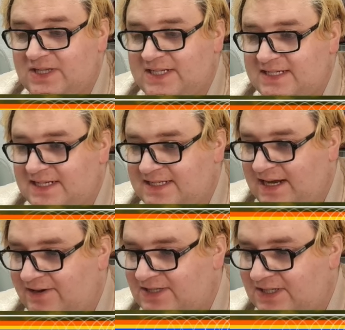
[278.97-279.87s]
So the
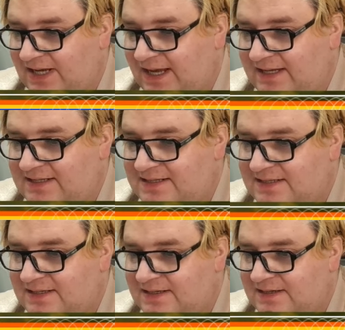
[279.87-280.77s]
Disney's
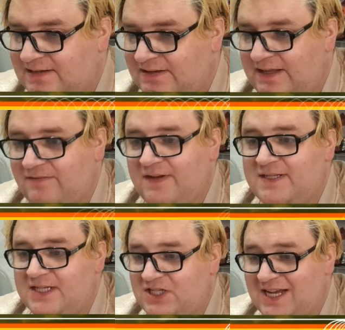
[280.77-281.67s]
Aristocats, they're the
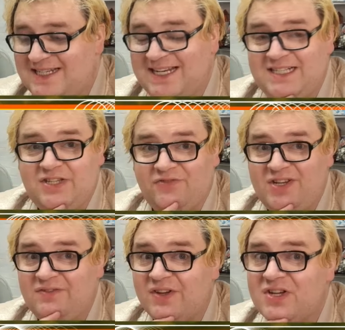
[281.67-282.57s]
vintage
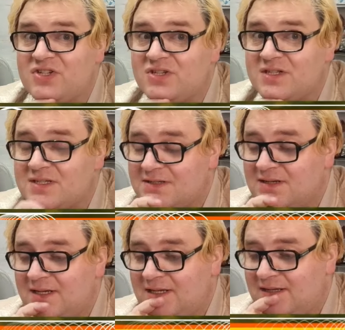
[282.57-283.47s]
1993
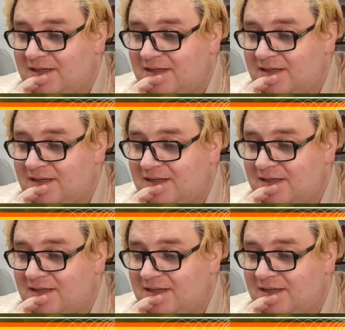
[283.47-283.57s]
versions.